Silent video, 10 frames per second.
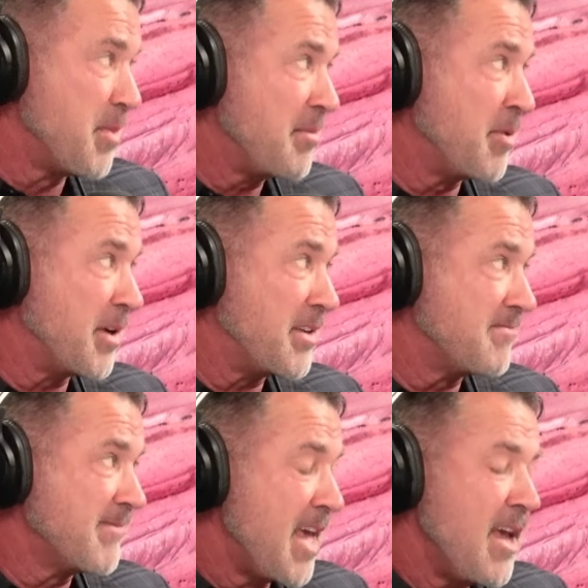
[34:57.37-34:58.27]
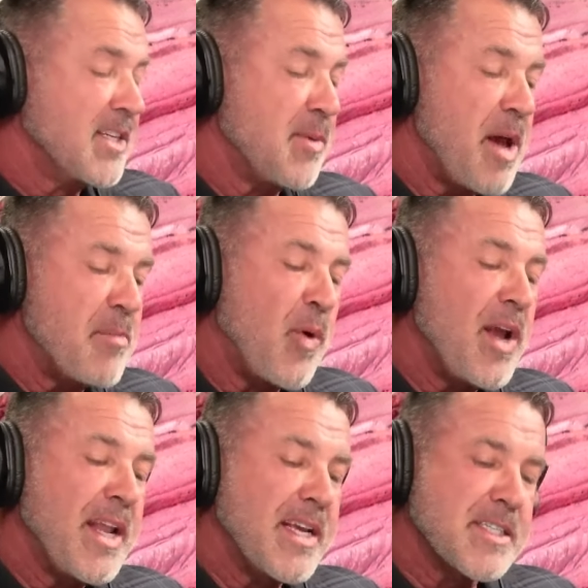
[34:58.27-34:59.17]
point. So my
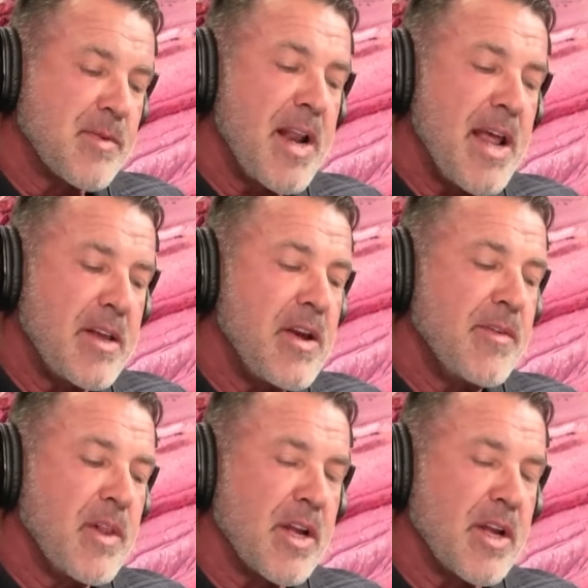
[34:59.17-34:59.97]
point is right now, you even look at